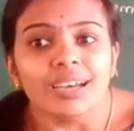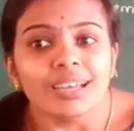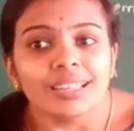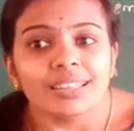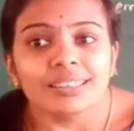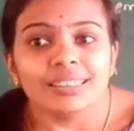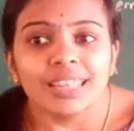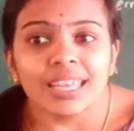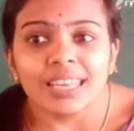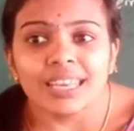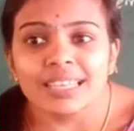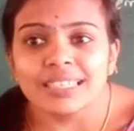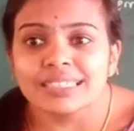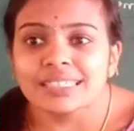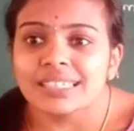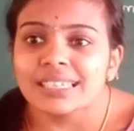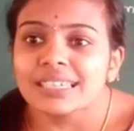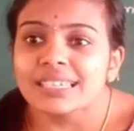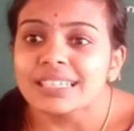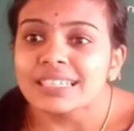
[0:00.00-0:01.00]
there is a
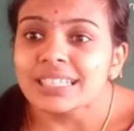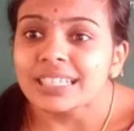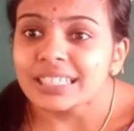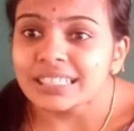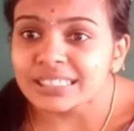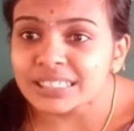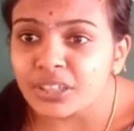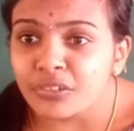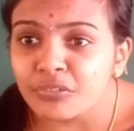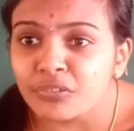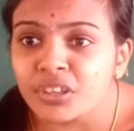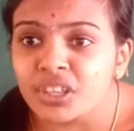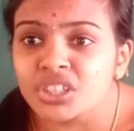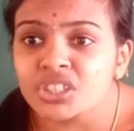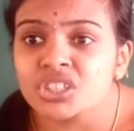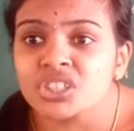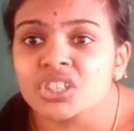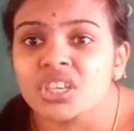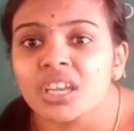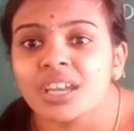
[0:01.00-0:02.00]

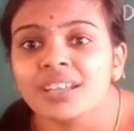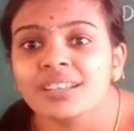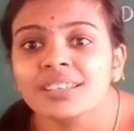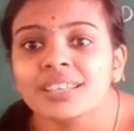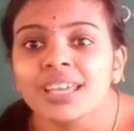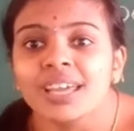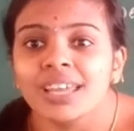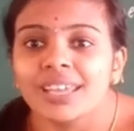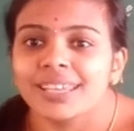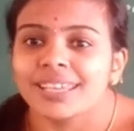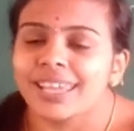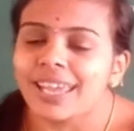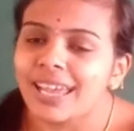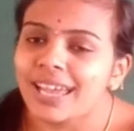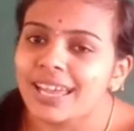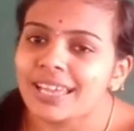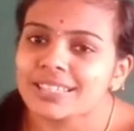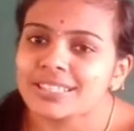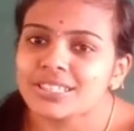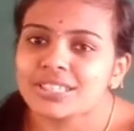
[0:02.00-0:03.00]
sufficient cash
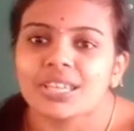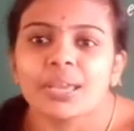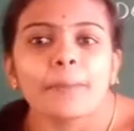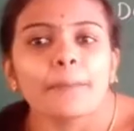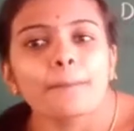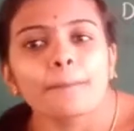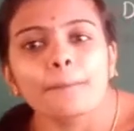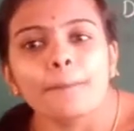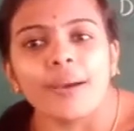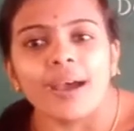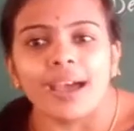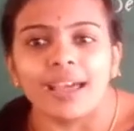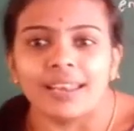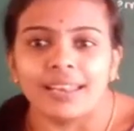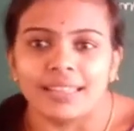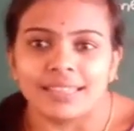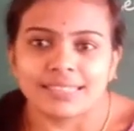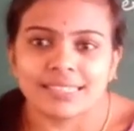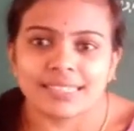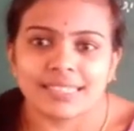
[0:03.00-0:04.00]

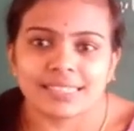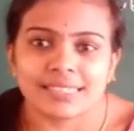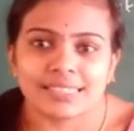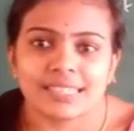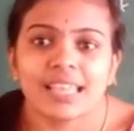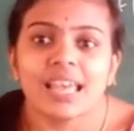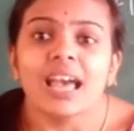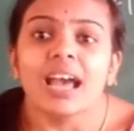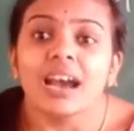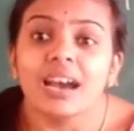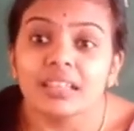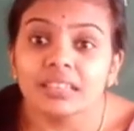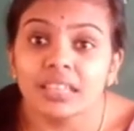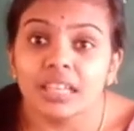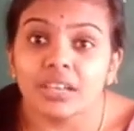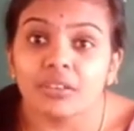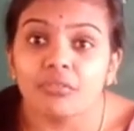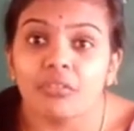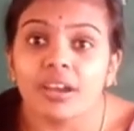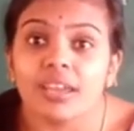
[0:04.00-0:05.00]
balances.
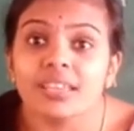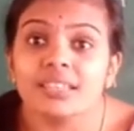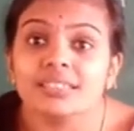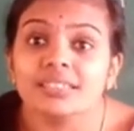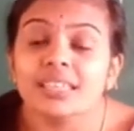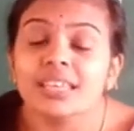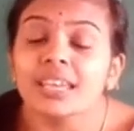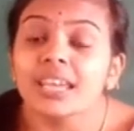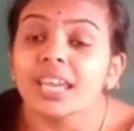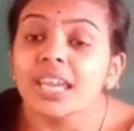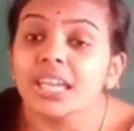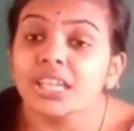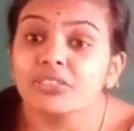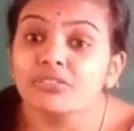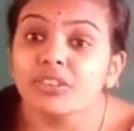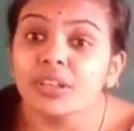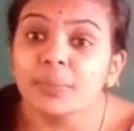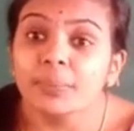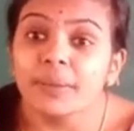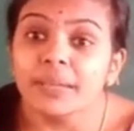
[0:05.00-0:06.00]
Otherwise, it will
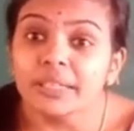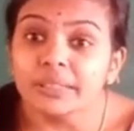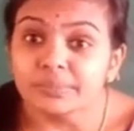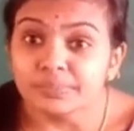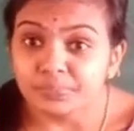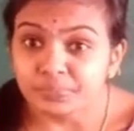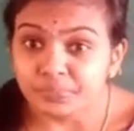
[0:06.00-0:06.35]
be